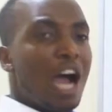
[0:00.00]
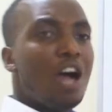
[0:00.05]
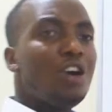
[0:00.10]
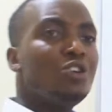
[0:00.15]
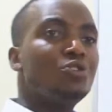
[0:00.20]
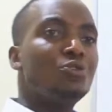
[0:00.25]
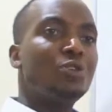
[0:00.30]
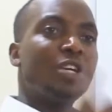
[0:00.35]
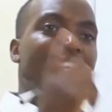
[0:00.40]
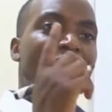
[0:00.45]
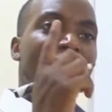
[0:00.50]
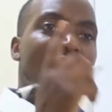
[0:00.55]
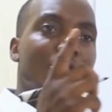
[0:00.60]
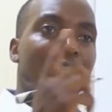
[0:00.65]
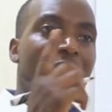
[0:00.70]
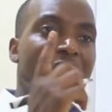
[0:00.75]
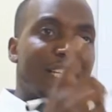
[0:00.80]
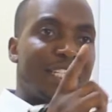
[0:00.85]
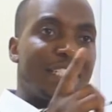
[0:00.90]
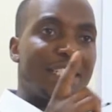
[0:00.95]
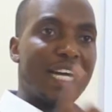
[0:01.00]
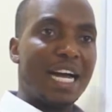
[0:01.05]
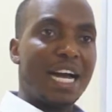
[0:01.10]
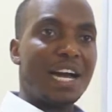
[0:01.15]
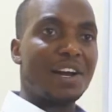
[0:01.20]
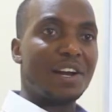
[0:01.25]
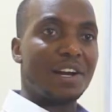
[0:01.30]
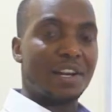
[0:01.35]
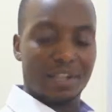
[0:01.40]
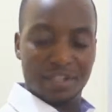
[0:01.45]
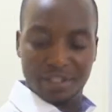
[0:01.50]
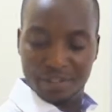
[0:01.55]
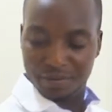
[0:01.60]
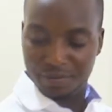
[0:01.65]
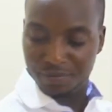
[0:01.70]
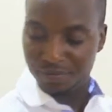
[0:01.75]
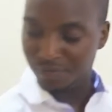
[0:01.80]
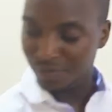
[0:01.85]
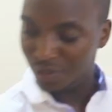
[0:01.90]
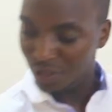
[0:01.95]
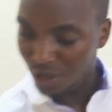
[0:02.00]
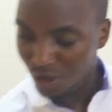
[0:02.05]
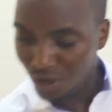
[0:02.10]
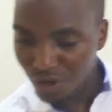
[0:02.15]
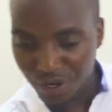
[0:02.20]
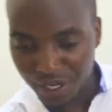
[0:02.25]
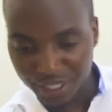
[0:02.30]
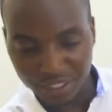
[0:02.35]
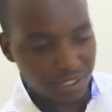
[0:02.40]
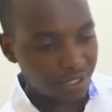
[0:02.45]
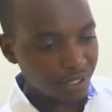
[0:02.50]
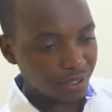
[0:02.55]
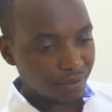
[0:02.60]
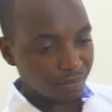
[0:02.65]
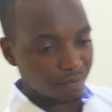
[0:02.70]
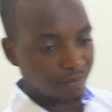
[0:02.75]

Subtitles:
how do we calculate R? Alright.